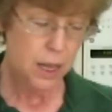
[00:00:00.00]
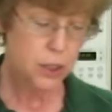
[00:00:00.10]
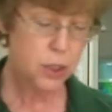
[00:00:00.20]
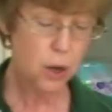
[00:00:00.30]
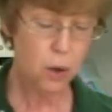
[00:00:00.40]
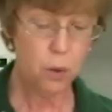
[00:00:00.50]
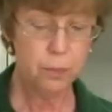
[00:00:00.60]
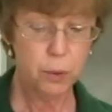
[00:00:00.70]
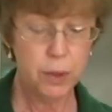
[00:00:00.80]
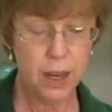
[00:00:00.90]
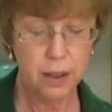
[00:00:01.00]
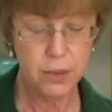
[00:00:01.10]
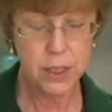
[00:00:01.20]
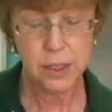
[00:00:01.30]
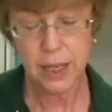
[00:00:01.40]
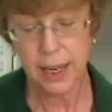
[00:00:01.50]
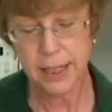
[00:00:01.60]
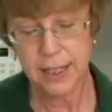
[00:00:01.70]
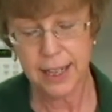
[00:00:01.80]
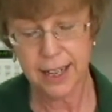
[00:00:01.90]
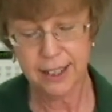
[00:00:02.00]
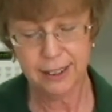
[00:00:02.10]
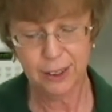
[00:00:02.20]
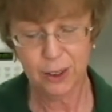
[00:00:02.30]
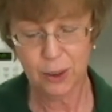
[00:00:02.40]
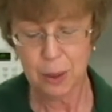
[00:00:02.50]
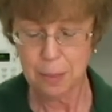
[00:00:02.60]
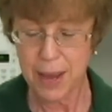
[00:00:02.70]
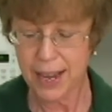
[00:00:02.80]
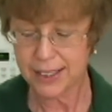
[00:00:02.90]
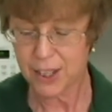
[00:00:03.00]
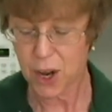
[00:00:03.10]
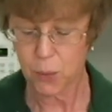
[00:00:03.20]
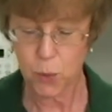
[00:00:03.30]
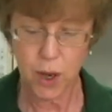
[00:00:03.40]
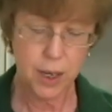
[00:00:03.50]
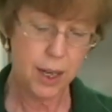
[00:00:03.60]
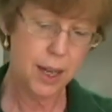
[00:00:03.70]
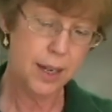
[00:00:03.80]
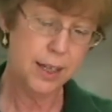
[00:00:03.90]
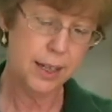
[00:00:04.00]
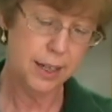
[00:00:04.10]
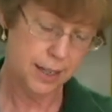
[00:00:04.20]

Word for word: So we have this handy dandy little magnet on one end and